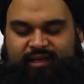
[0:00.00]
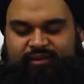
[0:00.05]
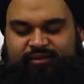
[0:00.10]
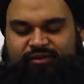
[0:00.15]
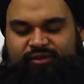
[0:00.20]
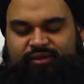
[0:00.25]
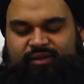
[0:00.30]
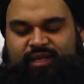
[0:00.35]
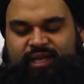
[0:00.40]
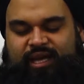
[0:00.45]

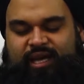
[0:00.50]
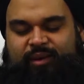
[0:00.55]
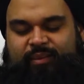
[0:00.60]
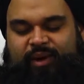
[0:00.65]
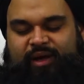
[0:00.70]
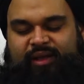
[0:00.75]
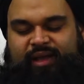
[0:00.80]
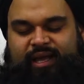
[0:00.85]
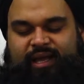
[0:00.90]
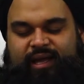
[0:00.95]
So you think
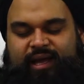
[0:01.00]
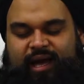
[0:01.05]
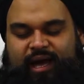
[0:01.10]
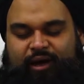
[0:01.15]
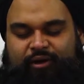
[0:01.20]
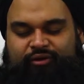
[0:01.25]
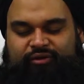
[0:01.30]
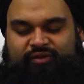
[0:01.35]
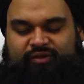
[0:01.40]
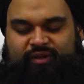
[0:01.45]
about like a
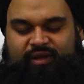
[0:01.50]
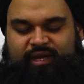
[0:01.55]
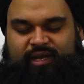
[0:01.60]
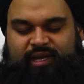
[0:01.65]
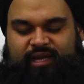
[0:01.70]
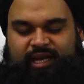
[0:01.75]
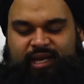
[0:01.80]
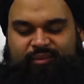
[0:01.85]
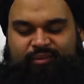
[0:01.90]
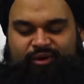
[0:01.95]
house in
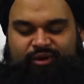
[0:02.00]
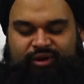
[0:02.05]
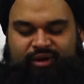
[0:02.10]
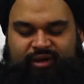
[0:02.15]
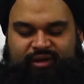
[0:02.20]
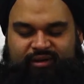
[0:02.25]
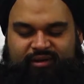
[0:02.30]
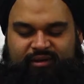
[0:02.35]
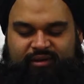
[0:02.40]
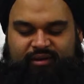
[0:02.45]
a
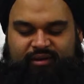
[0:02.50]
neighborhood,